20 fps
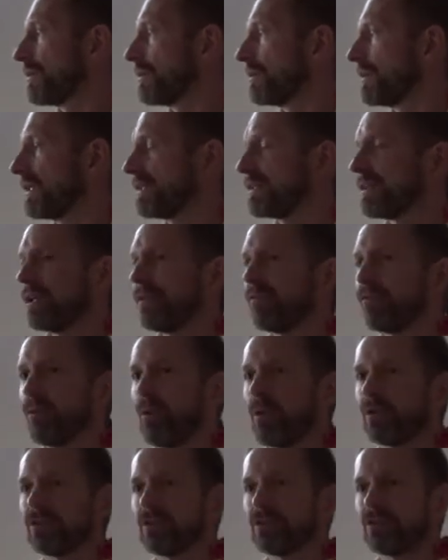let's say if you
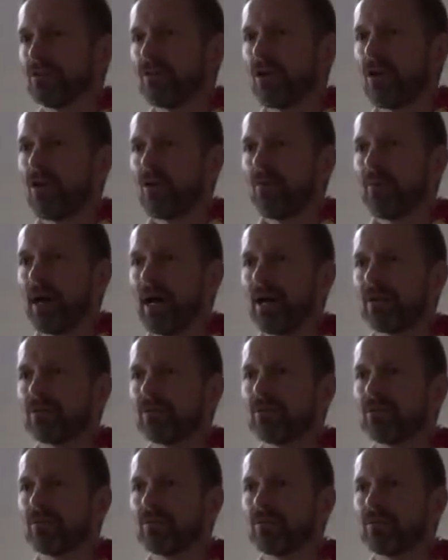wanted to know about
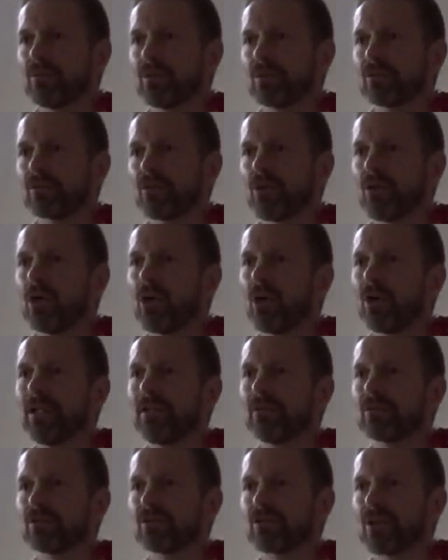what's going on in
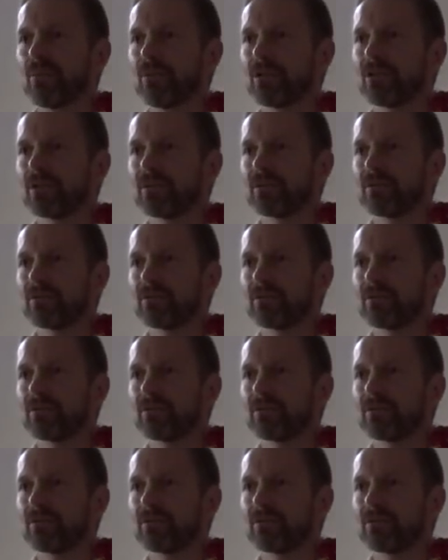your stomach,